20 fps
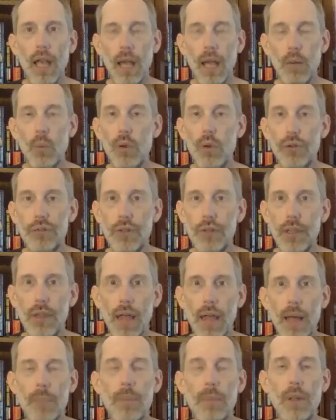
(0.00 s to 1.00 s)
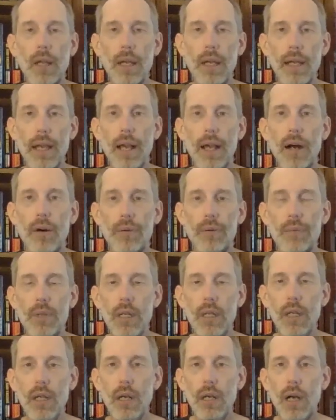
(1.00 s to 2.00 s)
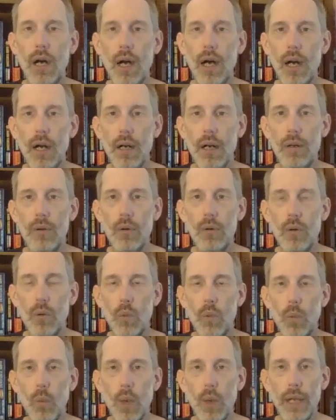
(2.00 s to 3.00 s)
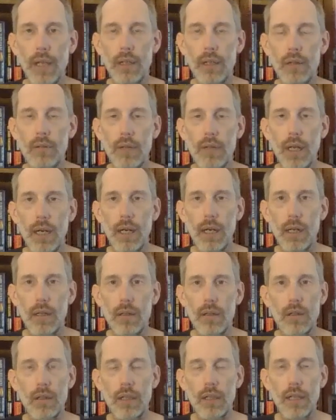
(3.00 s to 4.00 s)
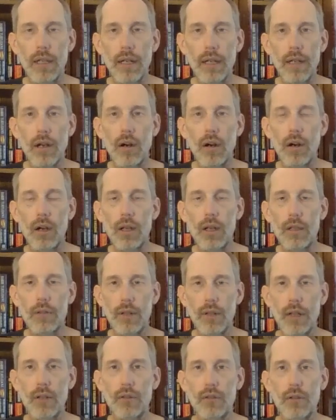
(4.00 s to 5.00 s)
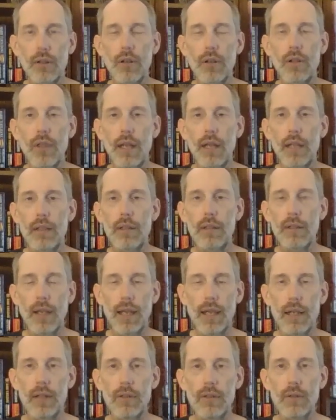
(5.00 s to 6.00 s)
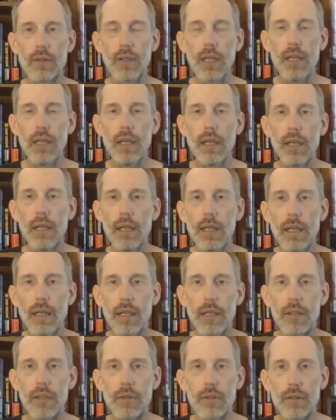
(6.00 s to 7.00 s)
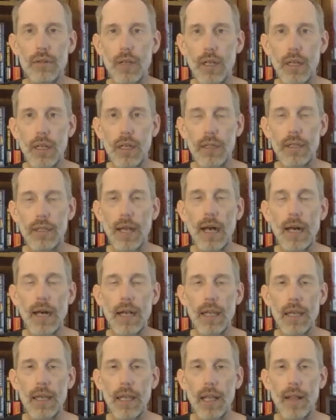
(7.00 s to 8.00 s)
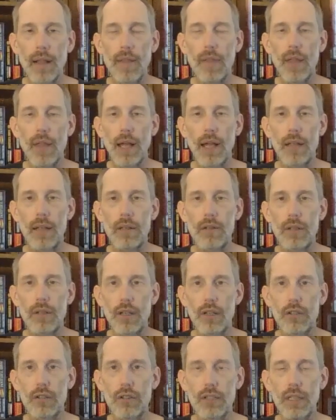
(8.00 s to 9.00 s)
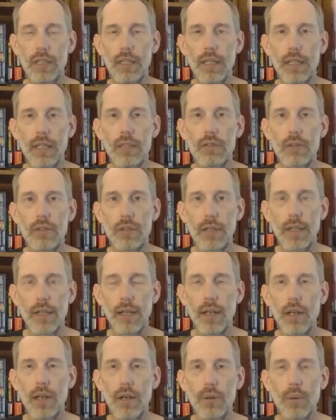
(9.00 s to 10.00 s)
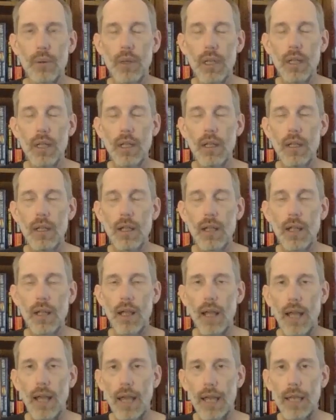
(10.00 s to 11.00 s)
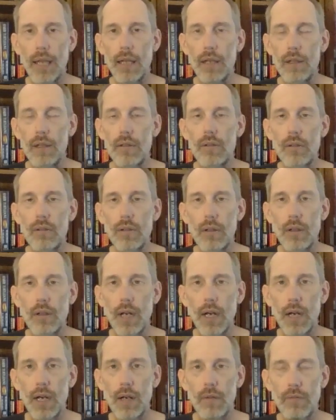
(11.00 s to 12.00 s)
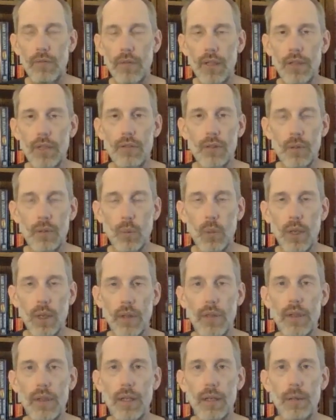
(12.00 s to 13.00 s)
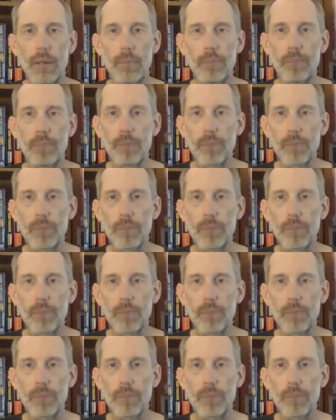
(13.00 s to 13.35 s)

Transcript: And we'll see that play out uh, when uh, Kitiara tells her that Tanis is uh, dying and that uh, she needs to go and uh, visit with him.